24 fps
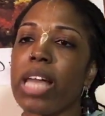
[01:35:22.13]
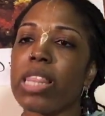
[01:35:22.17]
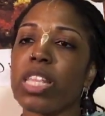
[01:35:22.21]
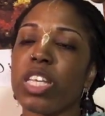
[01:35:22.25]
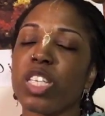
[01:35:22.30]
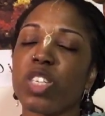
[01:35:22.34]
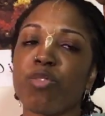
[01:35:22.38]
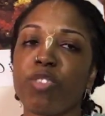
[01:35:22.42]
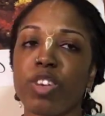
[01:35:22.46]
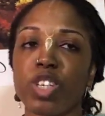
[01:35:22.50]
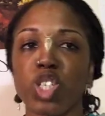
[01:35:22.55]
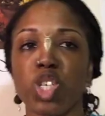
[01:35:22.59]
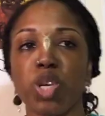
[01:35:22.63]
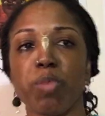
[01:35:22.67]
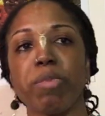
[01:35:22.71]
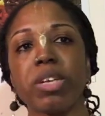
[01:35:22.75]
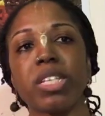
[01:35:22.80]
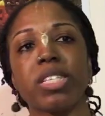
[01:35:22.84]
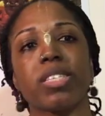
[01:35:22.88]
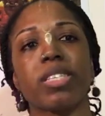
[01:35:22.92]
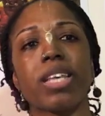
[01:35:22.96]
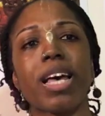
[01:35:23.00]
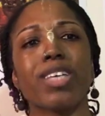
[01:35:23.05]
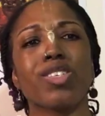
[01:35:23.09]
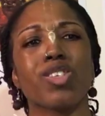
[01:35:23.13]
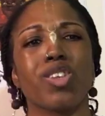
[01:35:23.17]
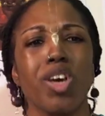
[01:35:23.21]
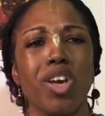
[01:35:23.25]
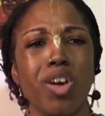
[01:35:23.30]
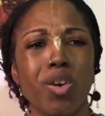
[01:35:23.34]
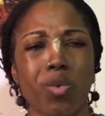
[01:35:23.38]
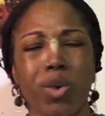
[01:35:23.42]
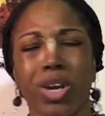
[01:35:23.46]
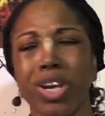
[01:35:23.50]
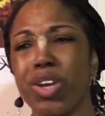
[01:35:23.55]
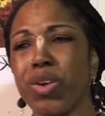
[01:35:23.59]
this fisherman says,
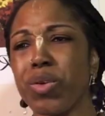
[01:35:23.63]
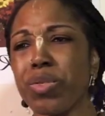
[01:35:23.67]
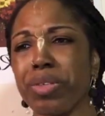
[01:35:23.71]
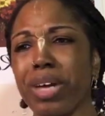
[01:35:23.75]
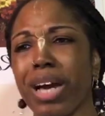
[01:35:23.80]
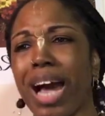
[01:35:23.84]
"What do you think?